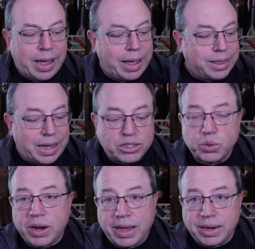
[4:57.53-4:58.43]
And that's
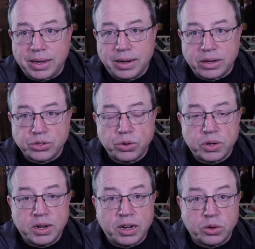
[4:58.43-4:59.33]
what I did. I
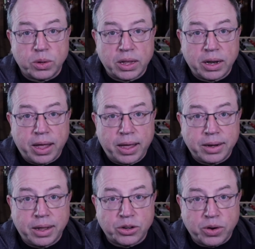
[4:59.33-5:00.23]
screwed it into a little handheld